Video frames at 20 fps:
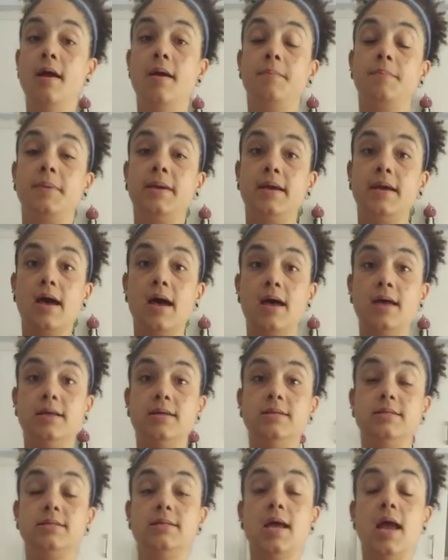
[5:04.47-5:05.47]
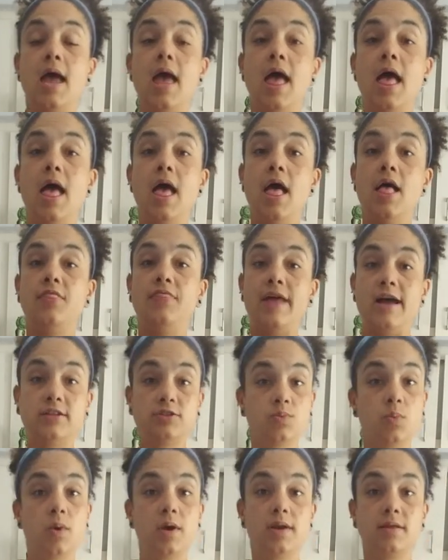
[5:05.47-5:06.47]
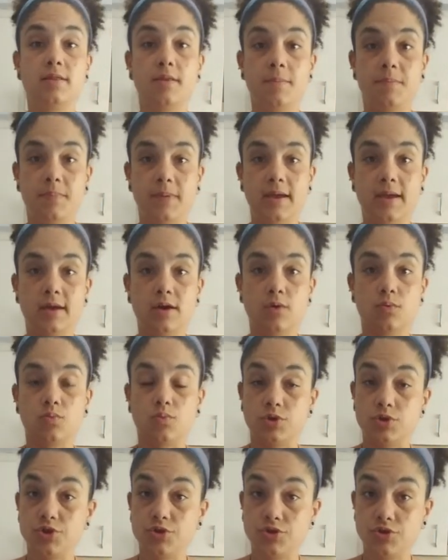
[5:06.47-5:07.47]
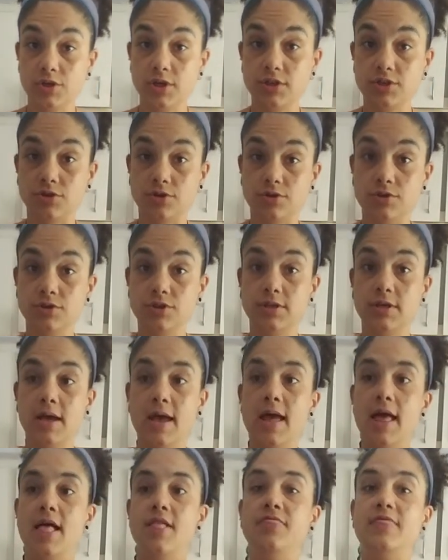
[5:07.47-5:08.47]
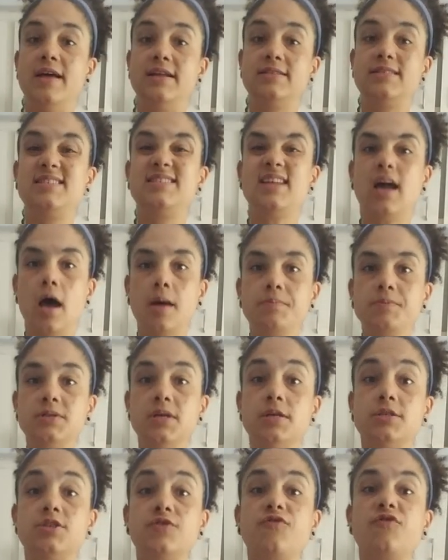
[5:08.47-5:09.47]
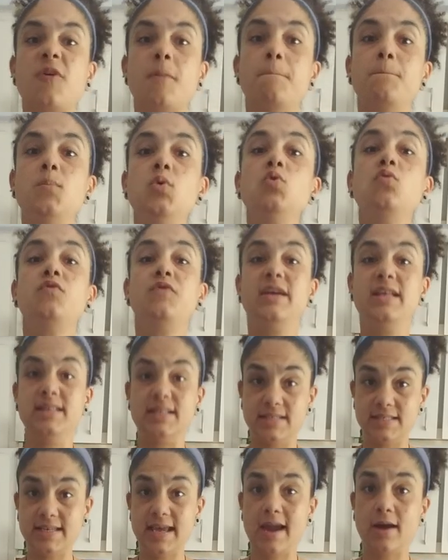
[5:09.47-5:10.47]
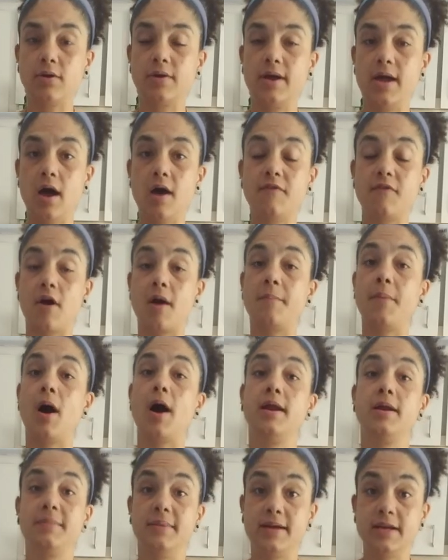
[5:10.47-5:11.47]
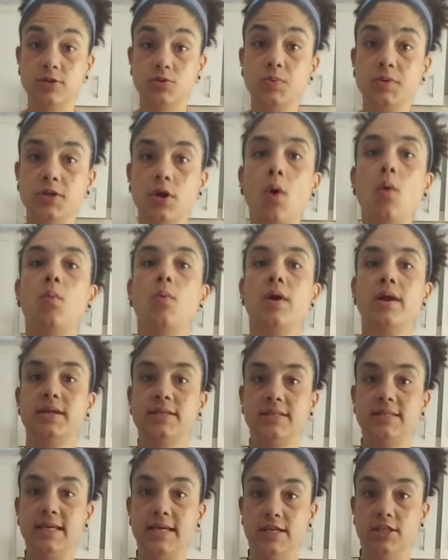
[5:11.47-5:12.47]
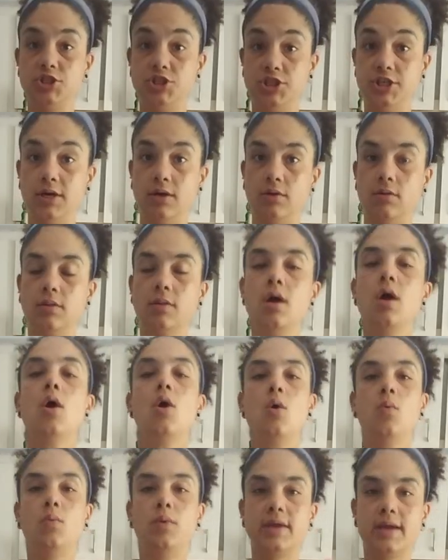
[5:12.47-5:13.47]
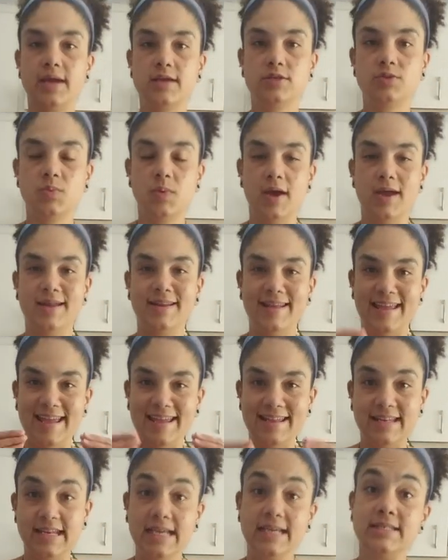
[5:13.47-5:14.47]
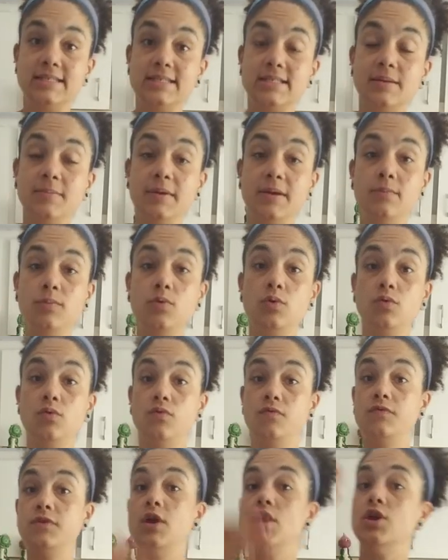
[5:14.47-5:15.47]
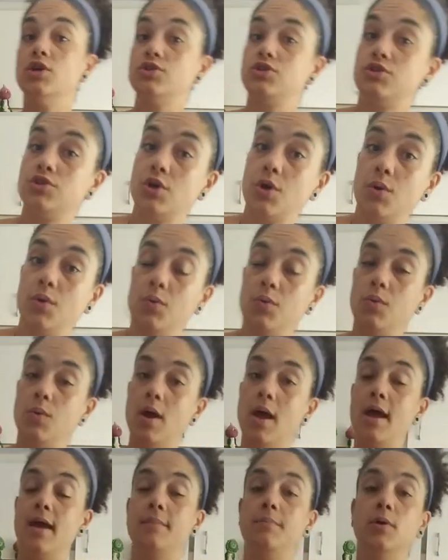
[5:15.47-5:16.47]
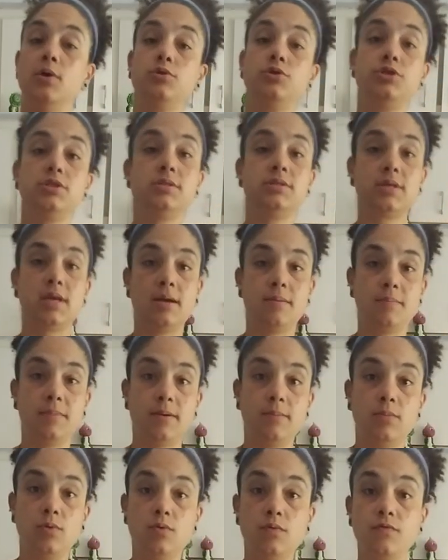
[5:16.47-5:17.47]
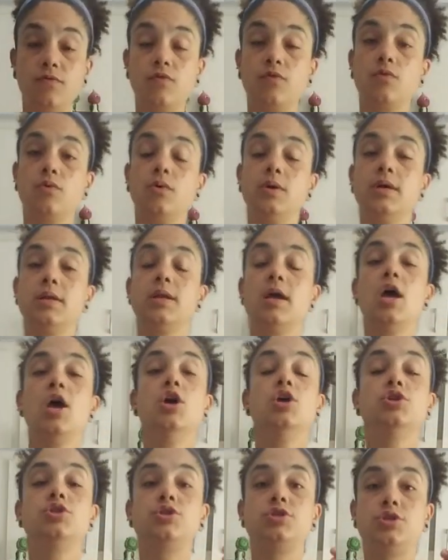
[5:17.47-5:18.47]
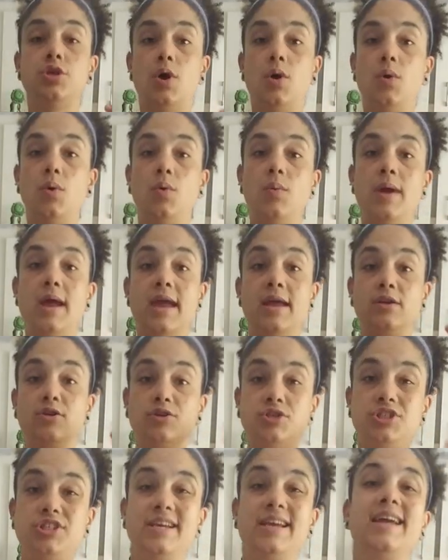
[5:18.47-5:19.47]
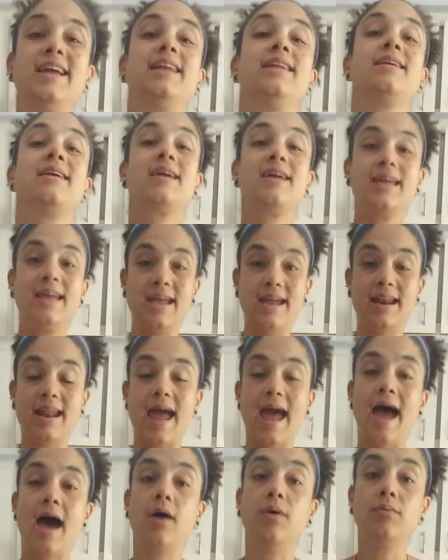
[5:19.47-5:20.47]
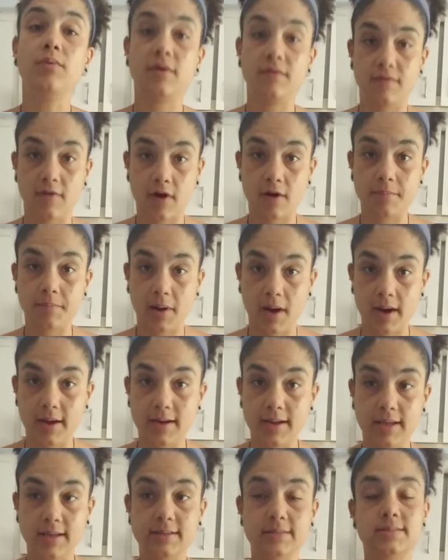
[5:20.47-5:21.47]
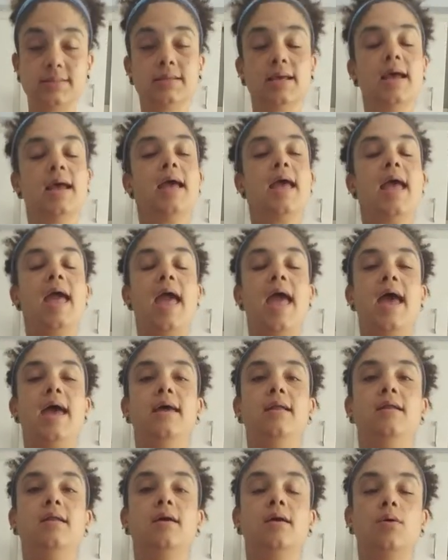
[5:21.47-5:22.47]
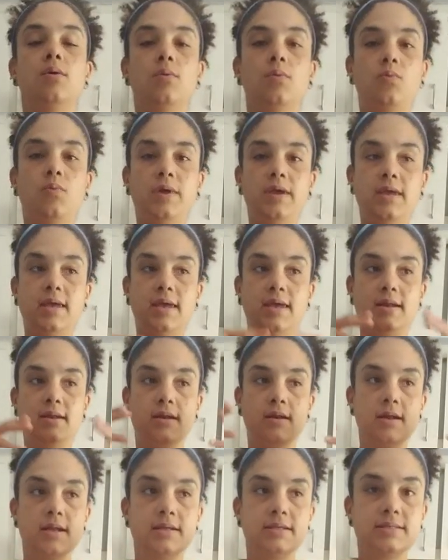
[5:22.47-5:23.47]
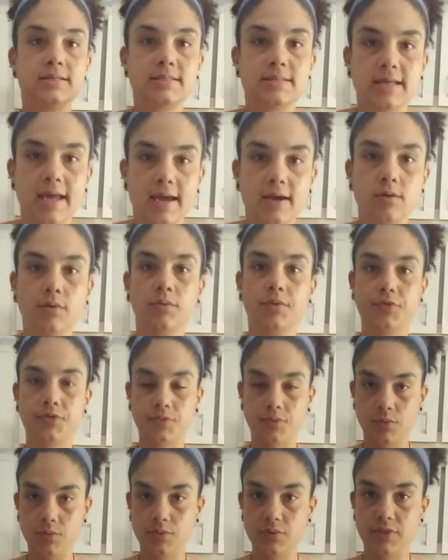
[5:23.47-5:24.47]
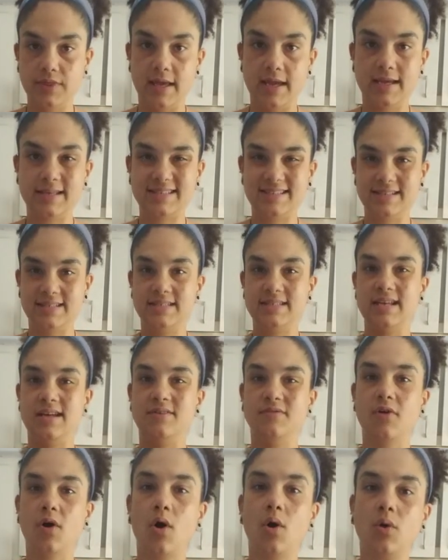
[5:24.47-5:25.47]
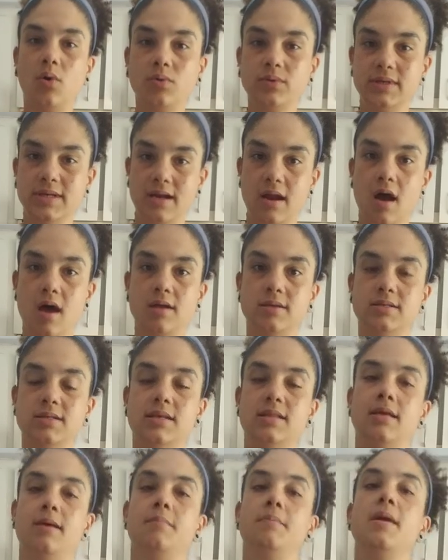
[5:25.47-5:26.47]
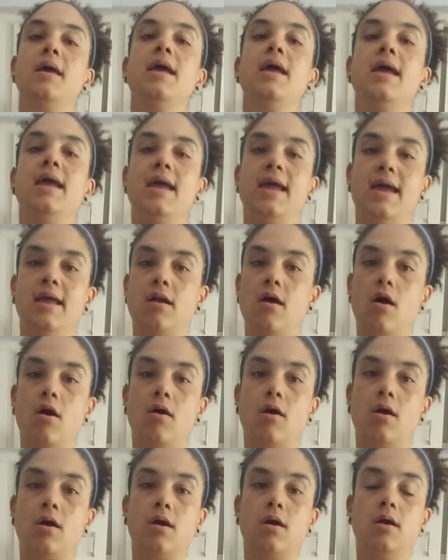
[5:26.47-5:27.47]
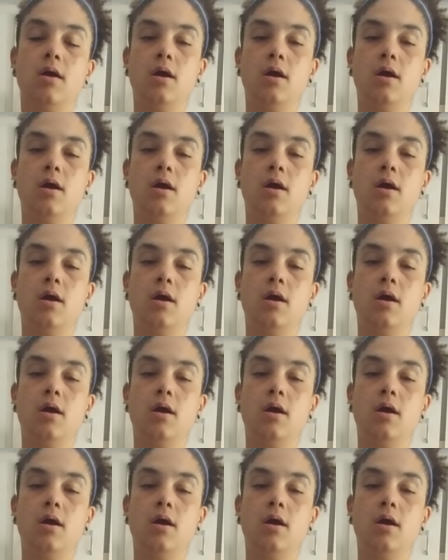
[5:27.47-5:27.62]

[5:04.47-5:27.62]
because that's one of the big restrictors that stops us from moving this area of our body, because we don't want to see it jiggle. Well, guess what? It needs to be moved so emotions can be moved through it, so energy can get out of our bodies, and we can cycle through things instead of holding on to them in our